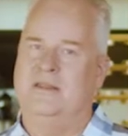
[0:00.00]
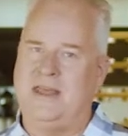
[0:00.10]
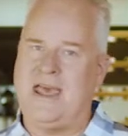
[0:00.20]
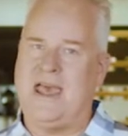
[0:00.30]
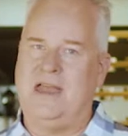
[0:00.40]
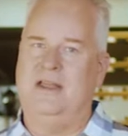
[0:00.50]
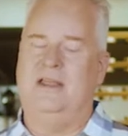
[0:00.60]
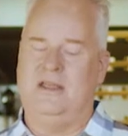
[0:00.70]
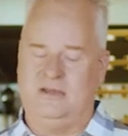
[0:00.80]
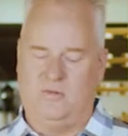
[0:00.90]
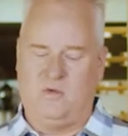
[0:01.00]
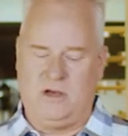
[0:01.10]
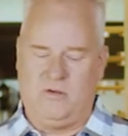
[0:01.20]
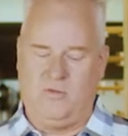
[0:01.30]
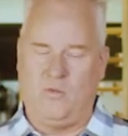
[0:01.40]
That is
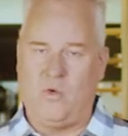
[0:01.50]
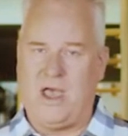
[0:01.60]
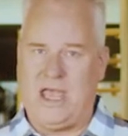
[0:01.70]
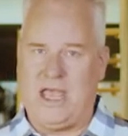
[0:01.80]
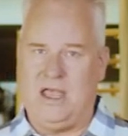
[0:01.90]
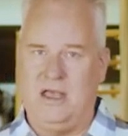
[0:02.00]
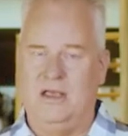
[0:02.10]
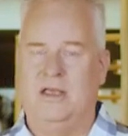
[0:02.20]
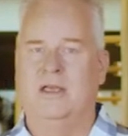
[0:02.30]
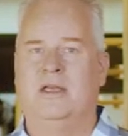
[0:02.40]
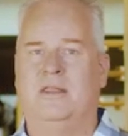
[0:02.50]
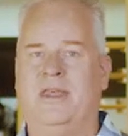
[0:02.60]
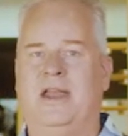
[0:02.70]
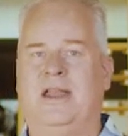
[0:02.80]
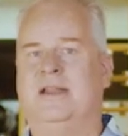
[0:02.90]
one way
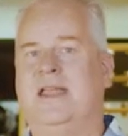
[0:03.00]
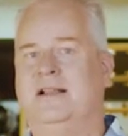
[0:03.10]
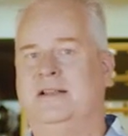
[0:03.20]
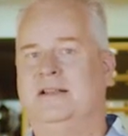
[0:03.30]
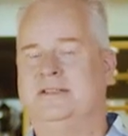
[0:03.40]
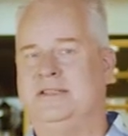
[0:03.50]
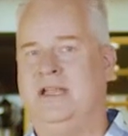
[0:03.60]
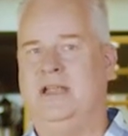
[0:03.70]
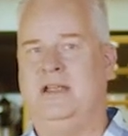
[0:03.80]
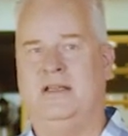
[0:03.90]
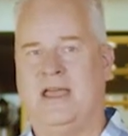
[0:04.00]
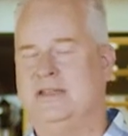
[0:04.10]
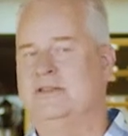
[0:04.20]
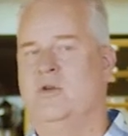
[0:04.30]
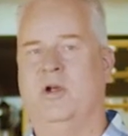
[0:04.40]
that an LLC,
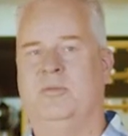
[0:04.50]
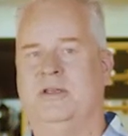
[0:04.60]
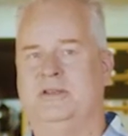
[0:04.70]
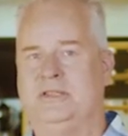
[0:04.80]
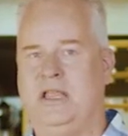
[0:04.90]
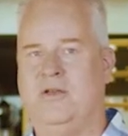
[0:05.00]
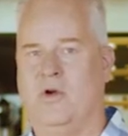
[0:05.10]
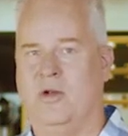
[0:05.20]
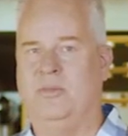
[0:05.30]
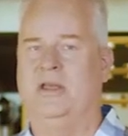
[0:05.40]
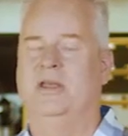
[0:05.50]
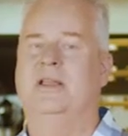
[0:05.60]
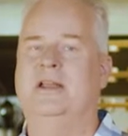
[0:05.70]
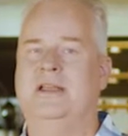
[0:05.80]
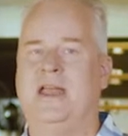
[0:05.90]
S Corp, C Corp
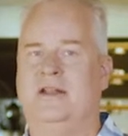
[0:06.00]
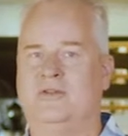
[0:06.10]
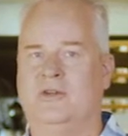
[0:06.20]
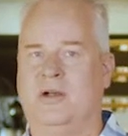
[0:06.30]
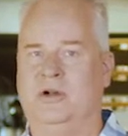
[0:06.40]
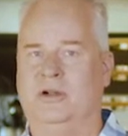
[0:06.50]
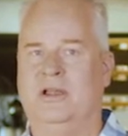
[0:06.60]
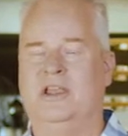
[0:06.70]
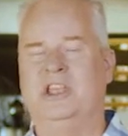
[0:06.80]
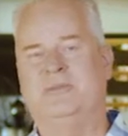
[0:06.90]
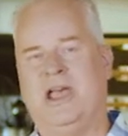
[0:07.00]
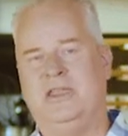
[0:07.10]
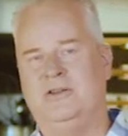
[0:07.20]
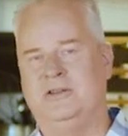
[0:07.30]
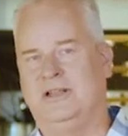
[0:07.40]
can get in trouble, is by
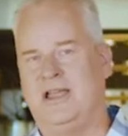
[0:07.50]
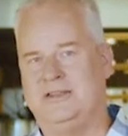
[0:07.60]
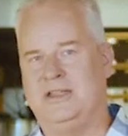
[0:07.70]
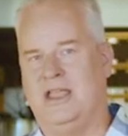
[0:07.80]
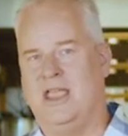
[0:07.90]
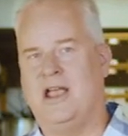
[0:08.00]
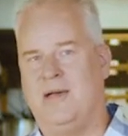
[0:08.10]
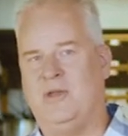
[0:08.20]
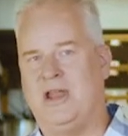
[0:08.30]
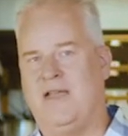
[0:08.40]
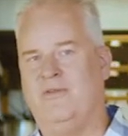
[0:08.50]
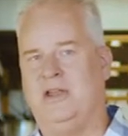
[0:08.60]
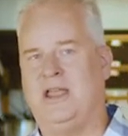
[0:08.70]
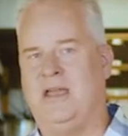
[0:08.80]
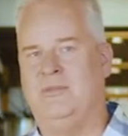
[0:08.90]
utilizing a common
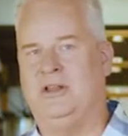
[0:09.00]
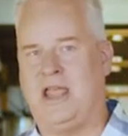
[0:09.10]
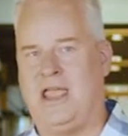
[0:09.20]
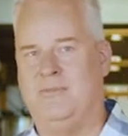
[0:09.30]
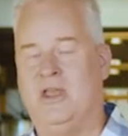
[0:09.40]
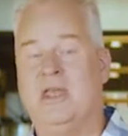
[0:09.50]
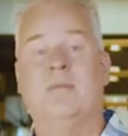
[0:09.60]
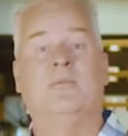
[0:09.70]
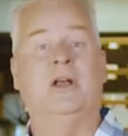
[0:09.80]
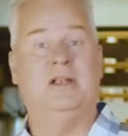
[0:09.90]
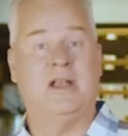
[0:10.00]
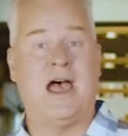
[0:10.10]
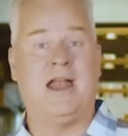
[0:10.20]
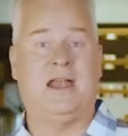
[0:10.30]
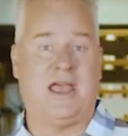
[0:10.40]
everyday name, but
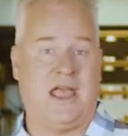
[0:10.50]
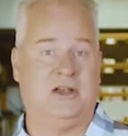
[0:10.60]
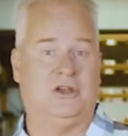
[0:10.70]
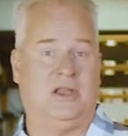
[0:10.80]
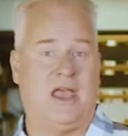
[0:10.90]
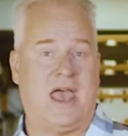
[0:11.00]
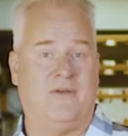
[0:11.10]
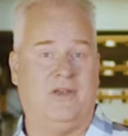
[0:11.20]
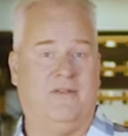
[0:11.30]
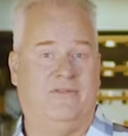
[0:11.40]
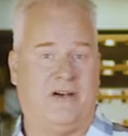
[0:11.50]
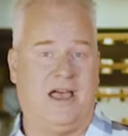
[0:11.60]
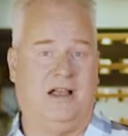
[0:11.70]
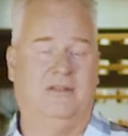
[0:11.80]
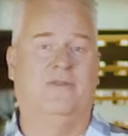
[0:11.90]
not actually having
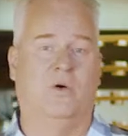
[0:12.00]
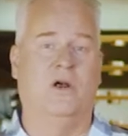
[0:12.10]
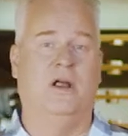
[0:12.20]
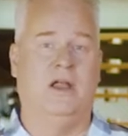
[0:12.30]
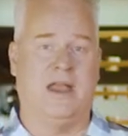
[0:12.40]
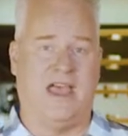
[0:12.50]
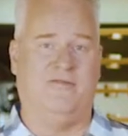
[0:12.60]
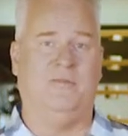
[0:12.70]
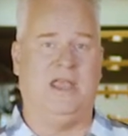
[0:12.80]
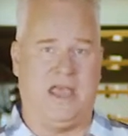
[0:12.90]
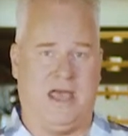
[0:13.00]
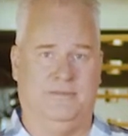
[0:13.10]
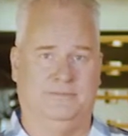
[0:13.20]
filed for an FBN.